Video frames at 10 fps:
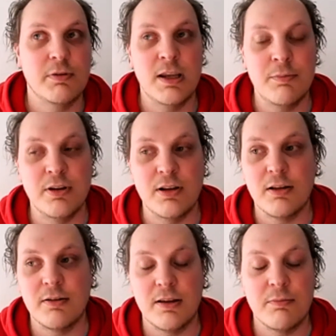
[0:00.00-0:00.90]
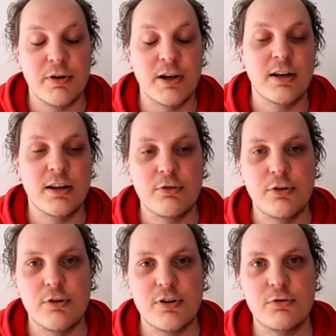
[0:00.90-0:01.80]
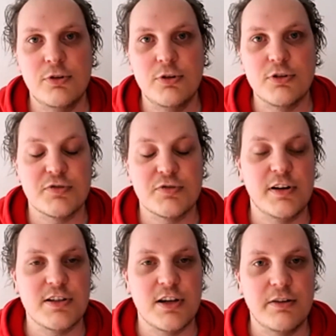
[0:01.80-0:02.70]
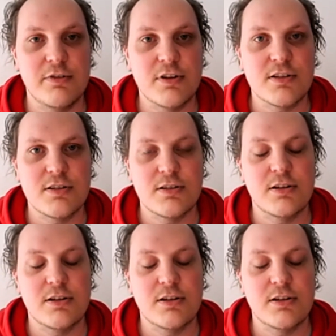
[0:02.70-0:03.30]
keeping that and bringing that to the user is very exciting for us.